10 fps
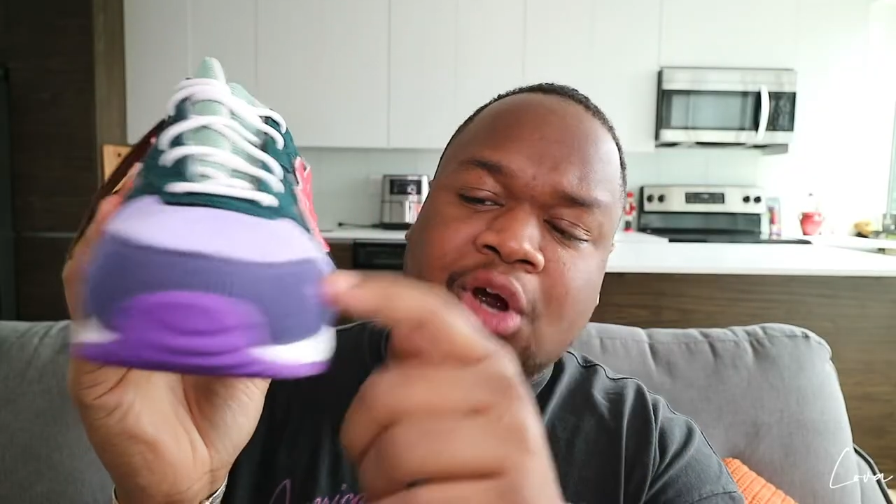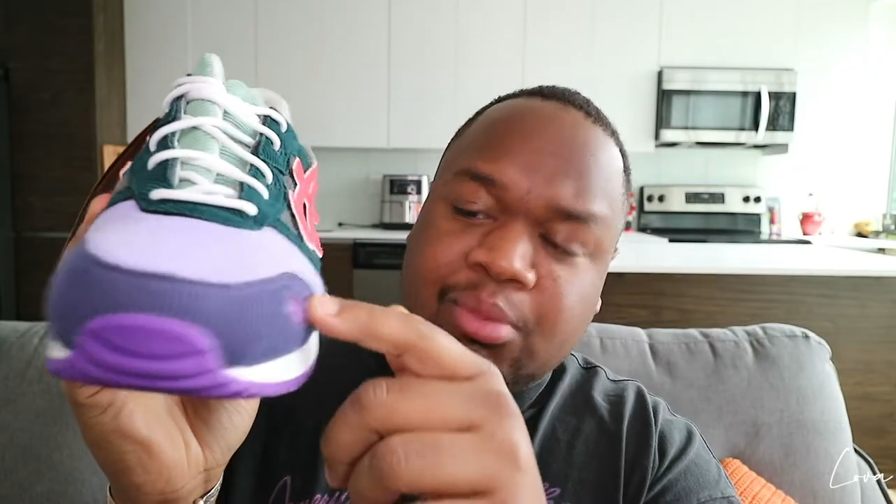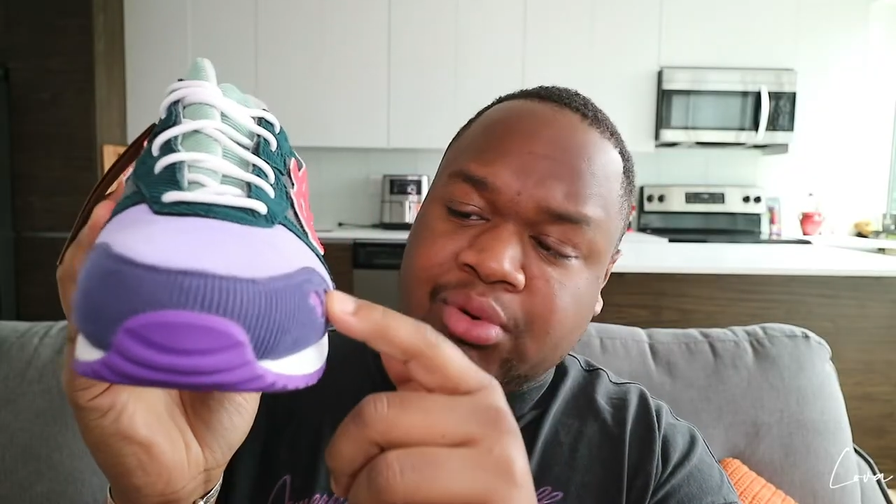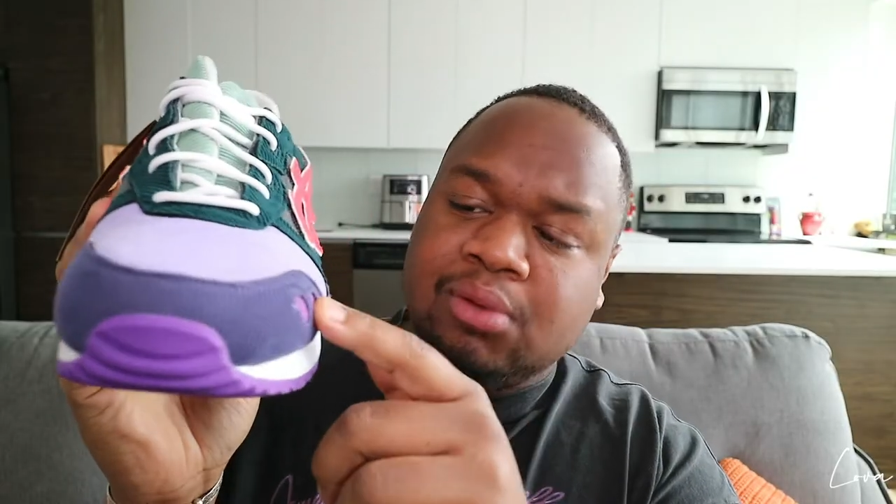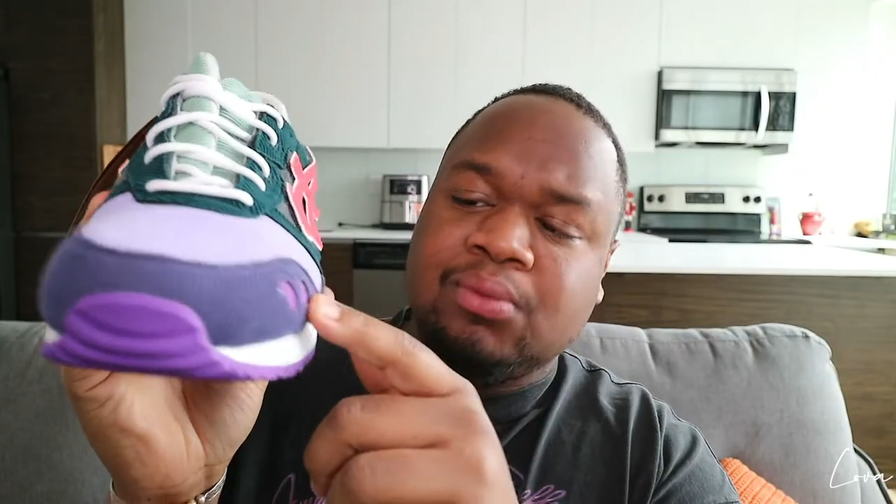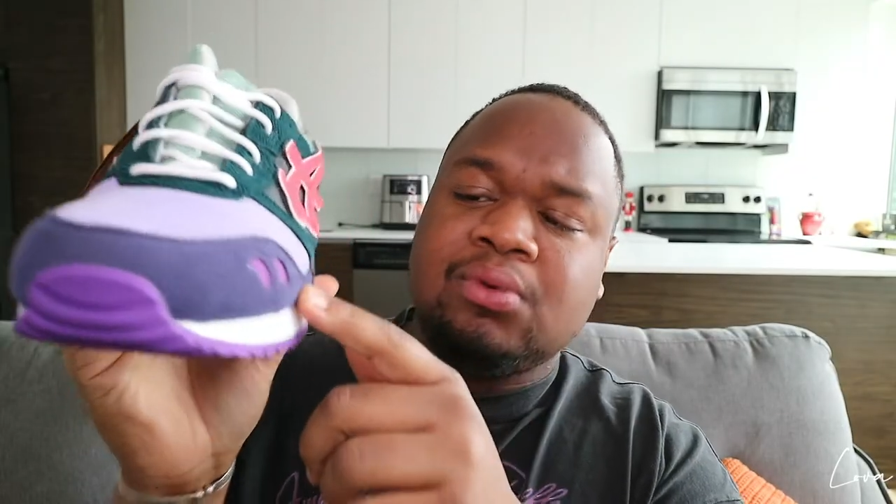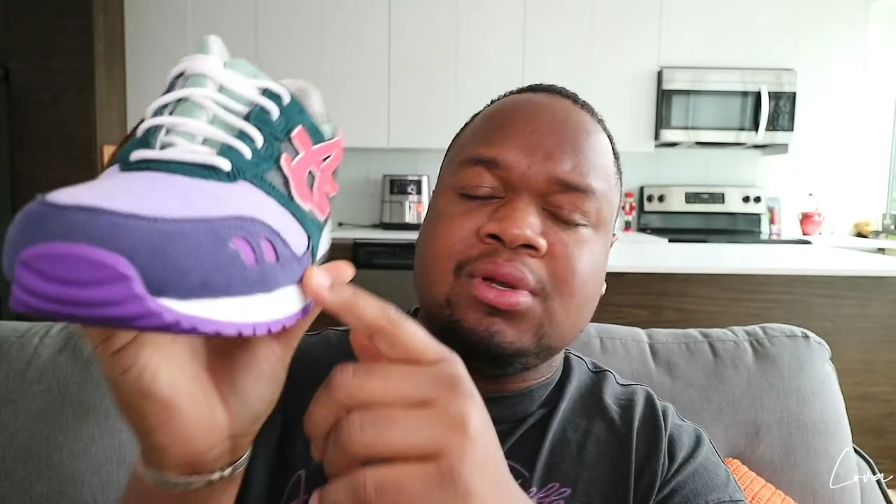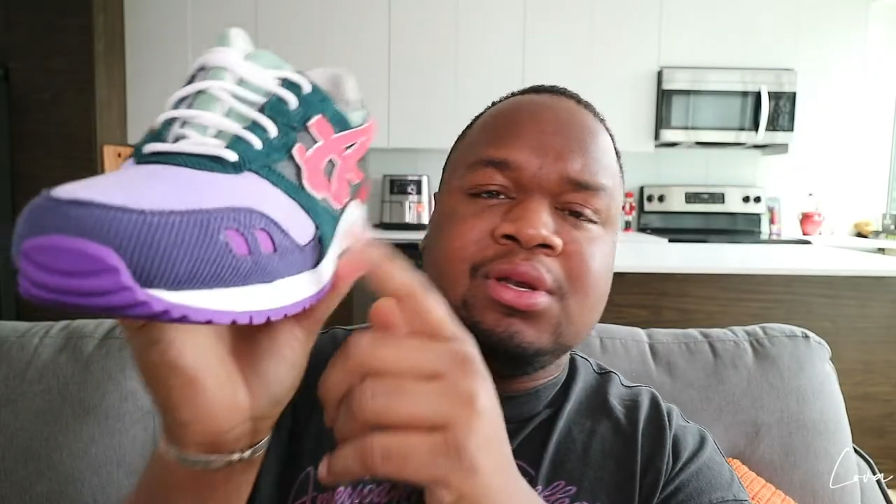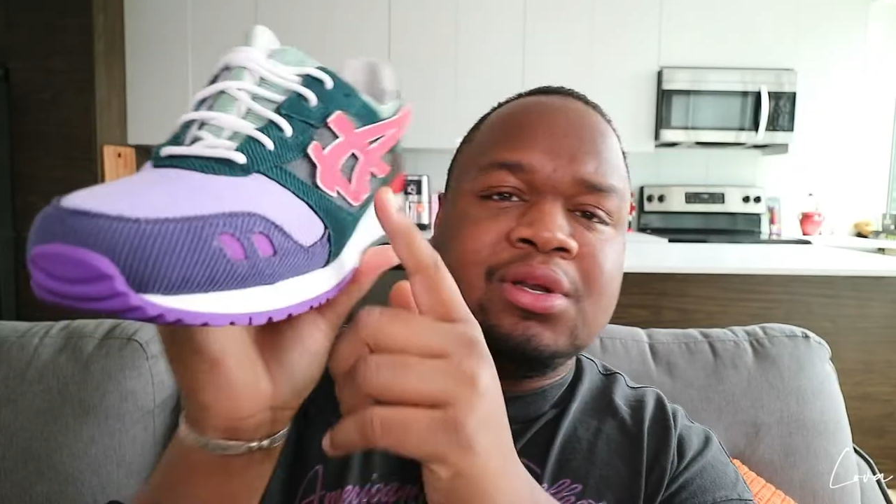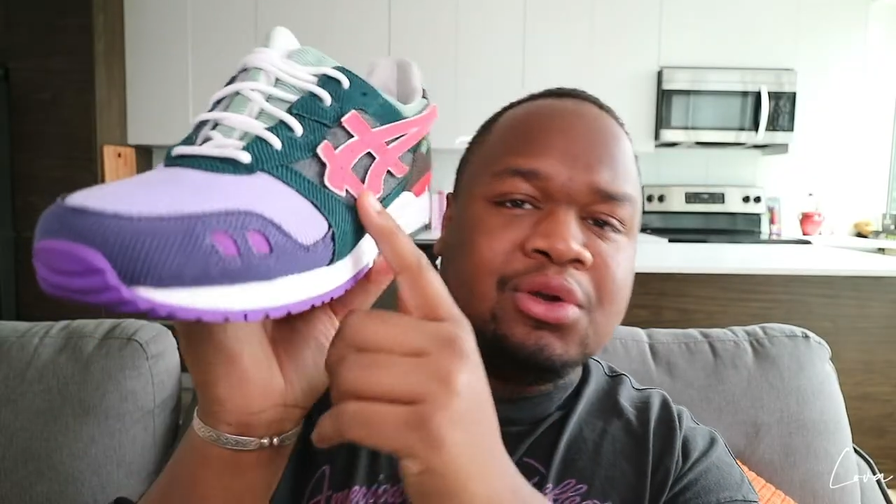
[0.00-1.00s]
dark
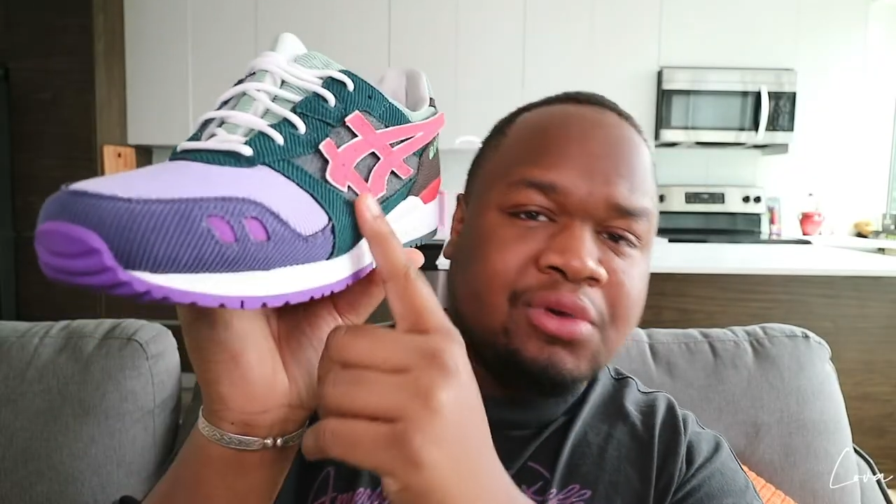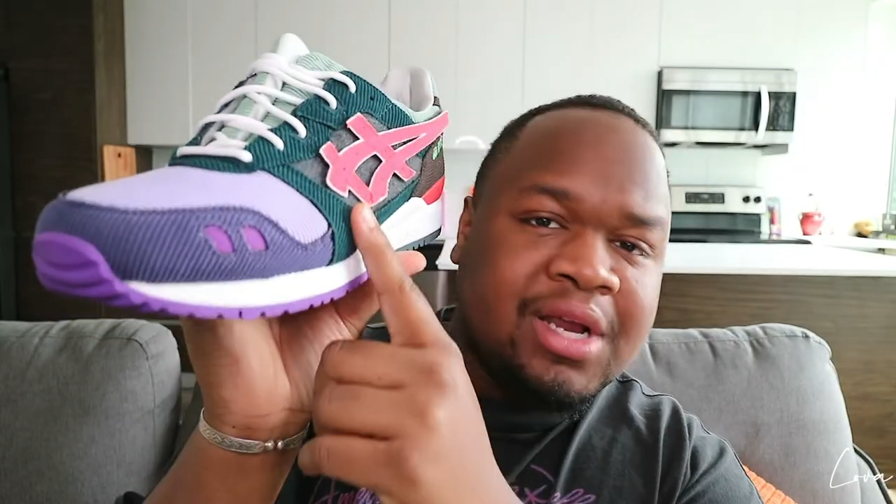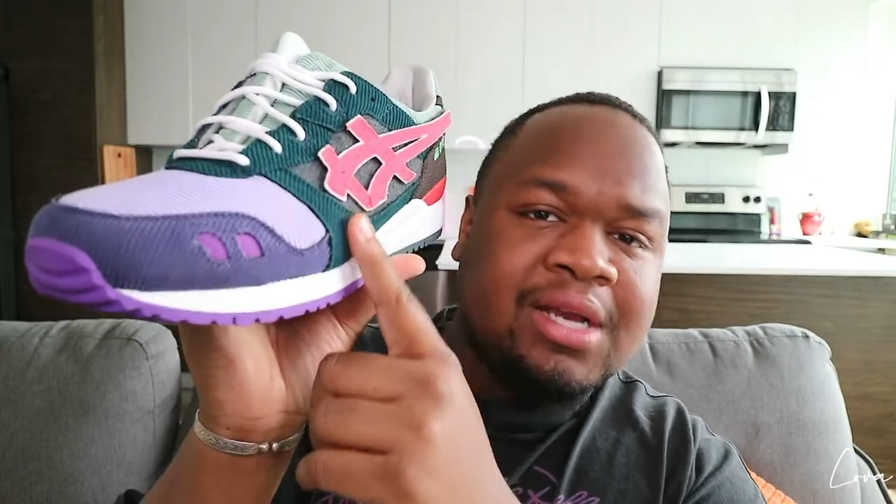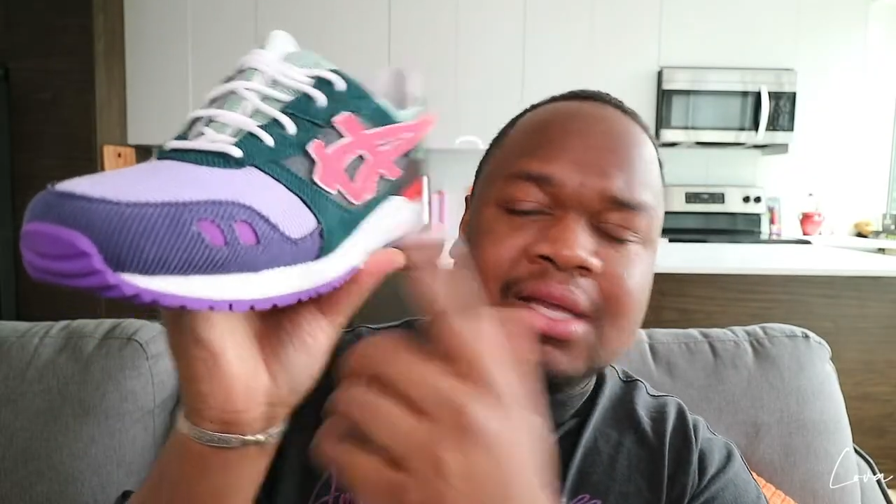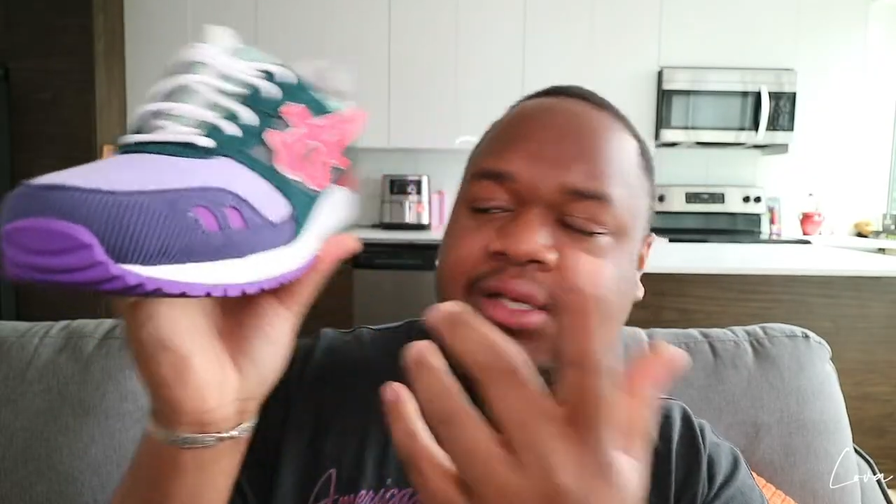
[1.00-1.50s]
purple and then the green.